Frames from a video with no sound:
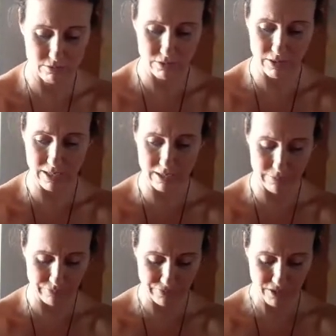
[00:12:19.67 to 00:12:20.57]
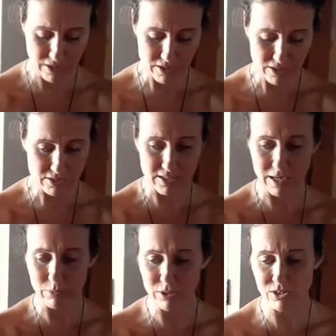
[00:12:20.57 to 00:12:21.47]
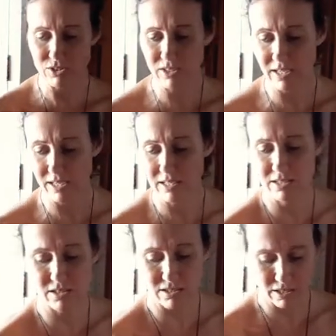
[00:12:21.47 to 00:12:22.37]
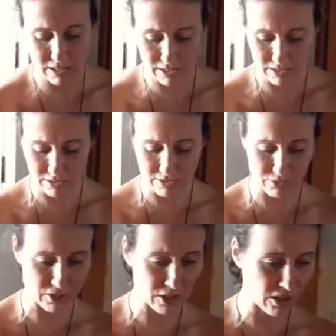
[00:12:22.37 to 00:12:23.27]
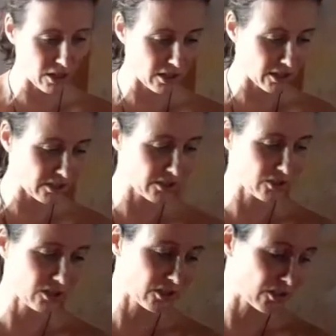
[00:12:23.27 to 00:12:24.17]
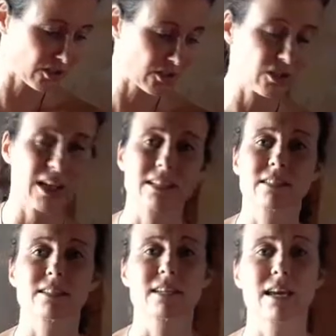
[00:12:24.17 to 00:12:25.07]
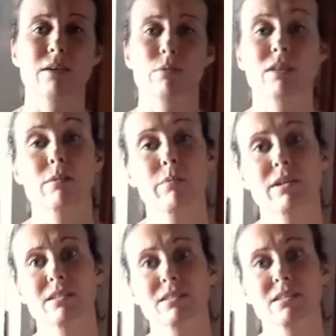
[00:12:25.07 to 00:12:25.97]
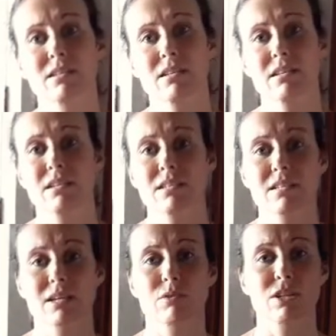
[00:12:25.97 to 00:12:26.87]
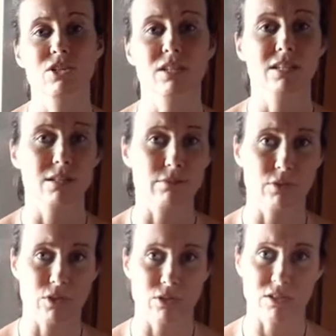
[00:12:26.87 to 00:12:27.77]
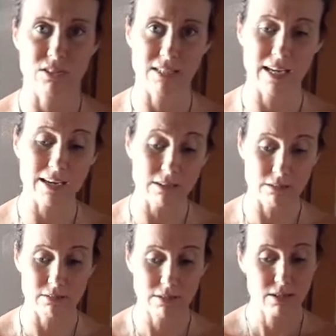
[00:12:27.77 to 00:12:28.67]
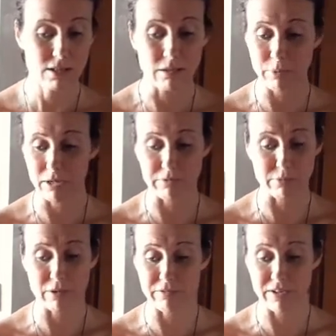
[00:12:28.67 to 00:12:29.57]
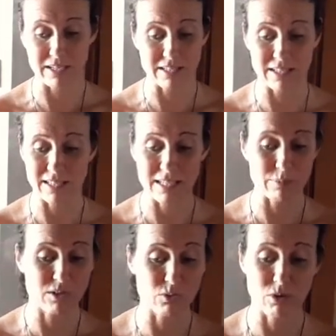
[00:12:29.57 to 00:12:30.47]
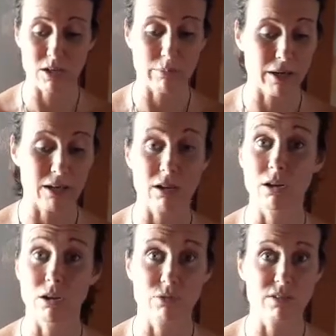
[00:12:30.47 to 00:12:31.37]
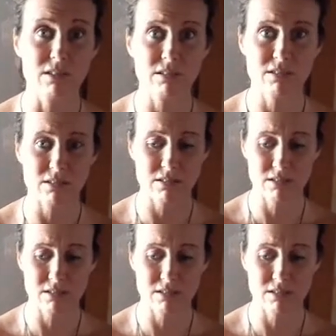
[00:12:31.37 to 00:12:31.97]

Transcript: Okay, so I want to get 3 cards just to ascertain what the best direction is for you to take, apart from the fact that it keeps talking about aloneness,